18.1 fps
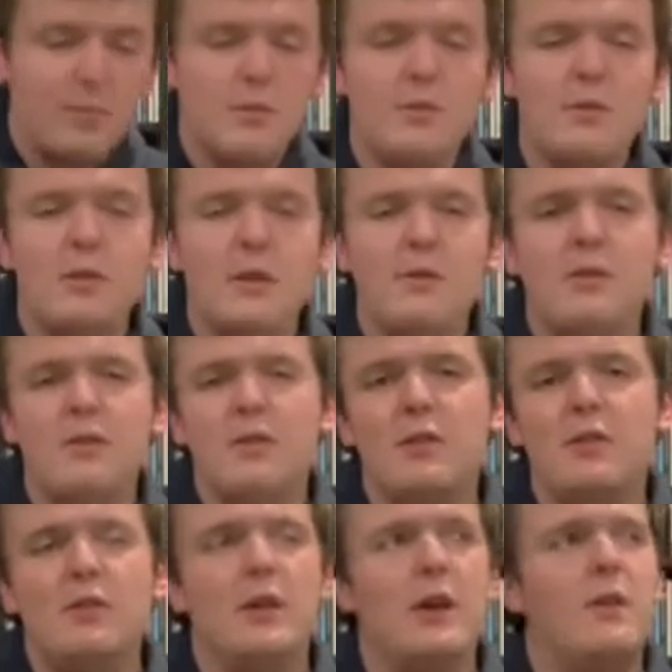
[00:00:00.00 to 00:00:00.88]
sleeves
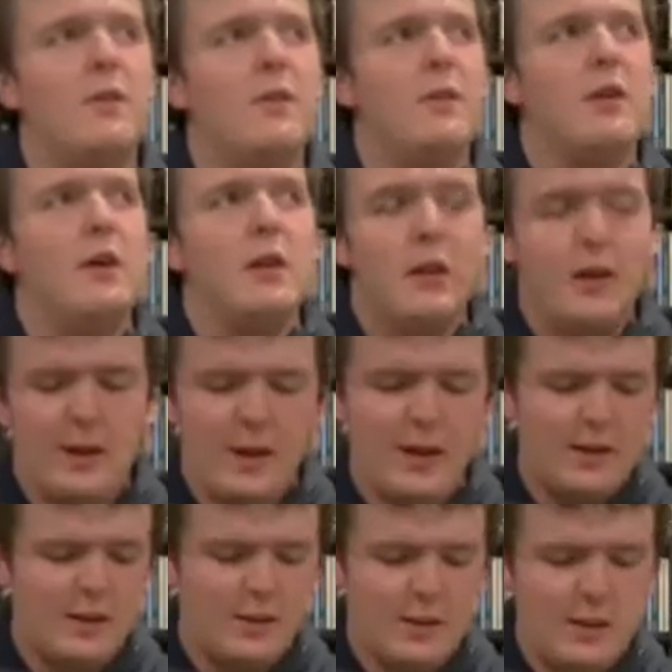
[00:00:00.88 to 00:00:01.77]
and stuff. Like it
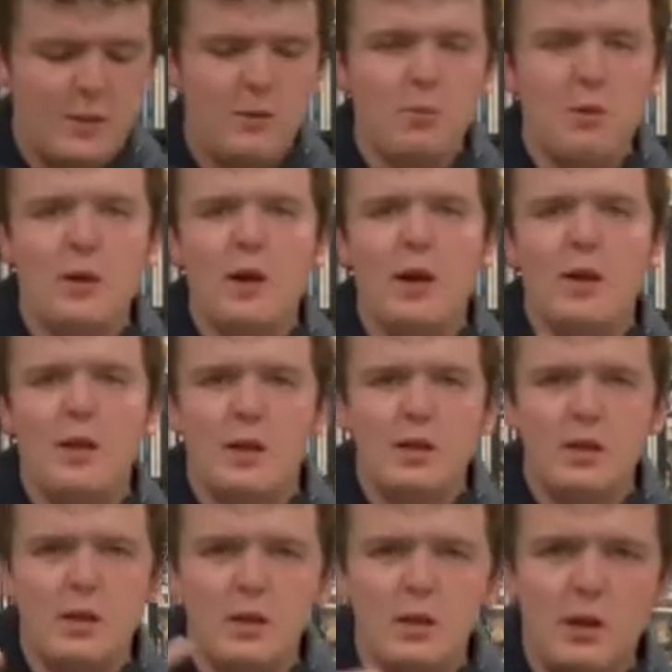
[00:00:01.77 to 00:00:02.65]
has sleeves, but not like
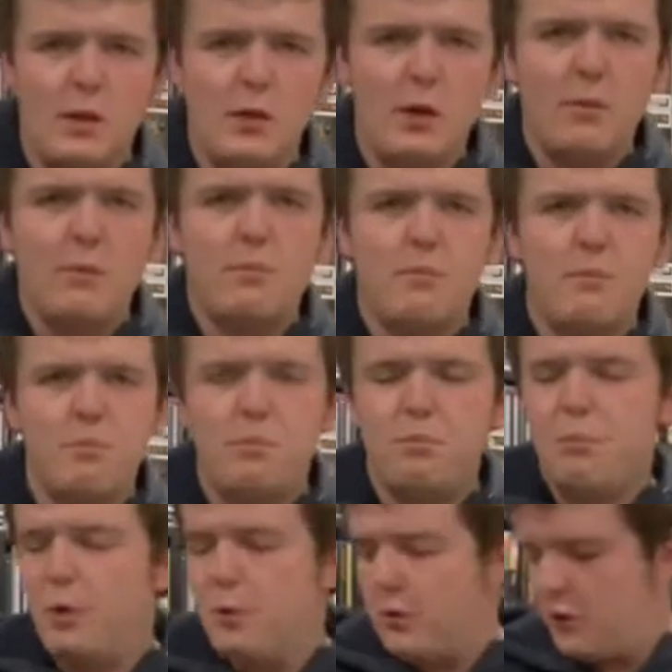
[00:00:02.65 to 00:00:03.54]
the lyric
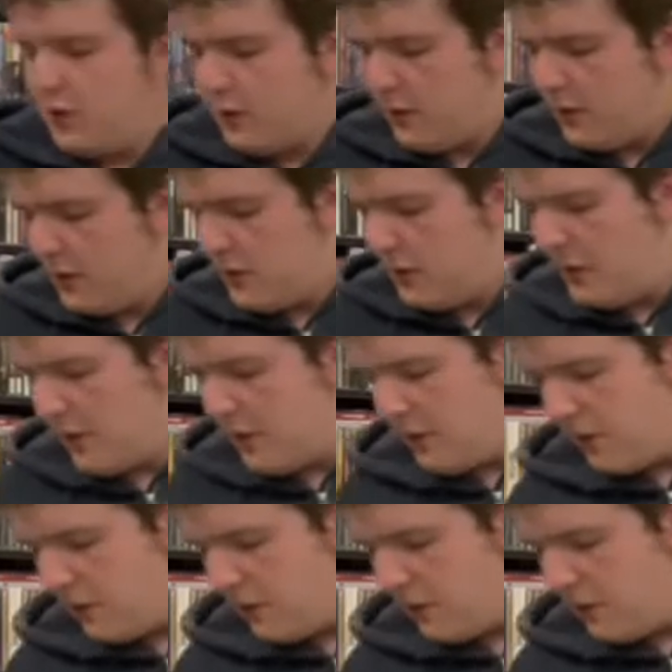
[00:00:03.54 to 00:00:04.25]
posters and stuff.